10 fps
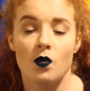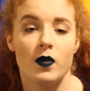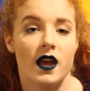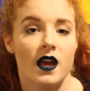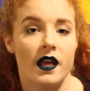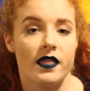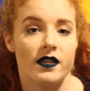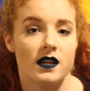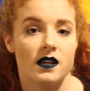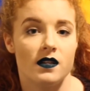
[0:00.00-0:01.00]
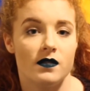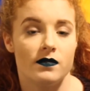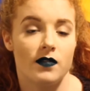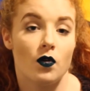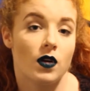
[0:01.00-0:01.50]
with
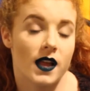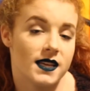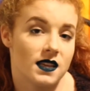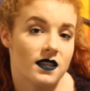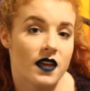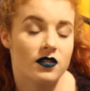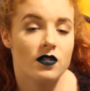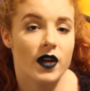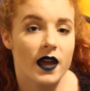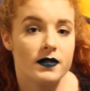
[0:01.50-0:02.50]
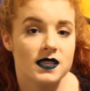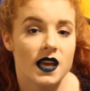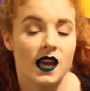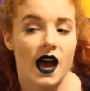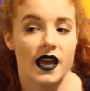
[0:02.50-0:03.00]
vocalizing that. They're okay with
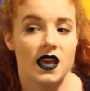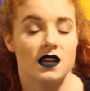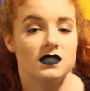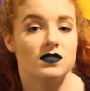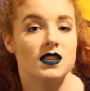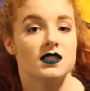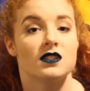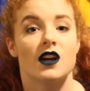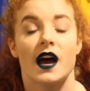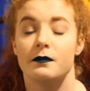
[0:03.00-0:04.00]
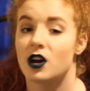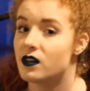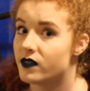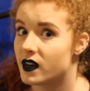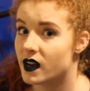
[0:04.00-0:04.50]
saying, I can't do this, or I'm
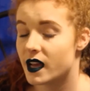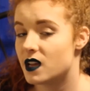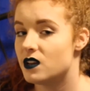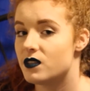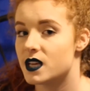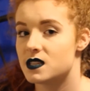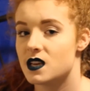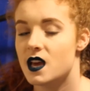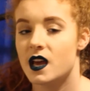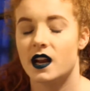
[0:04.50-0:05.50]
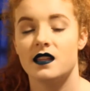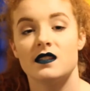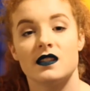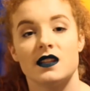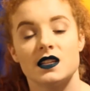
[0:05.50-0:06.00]
confident I can do this. And I
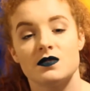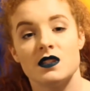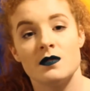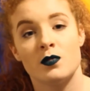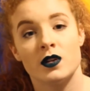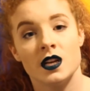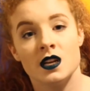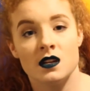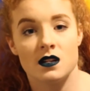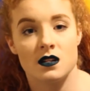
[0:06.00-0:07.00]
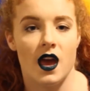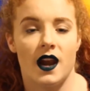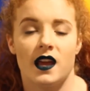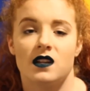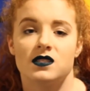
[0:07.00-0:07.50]
think that that's really important.
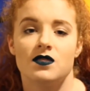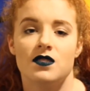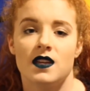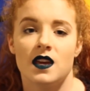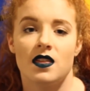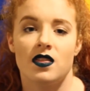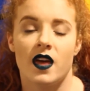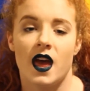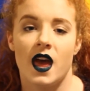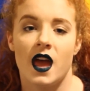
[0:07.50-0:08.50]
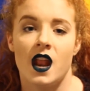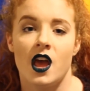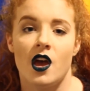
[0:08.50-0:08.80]
And I also think that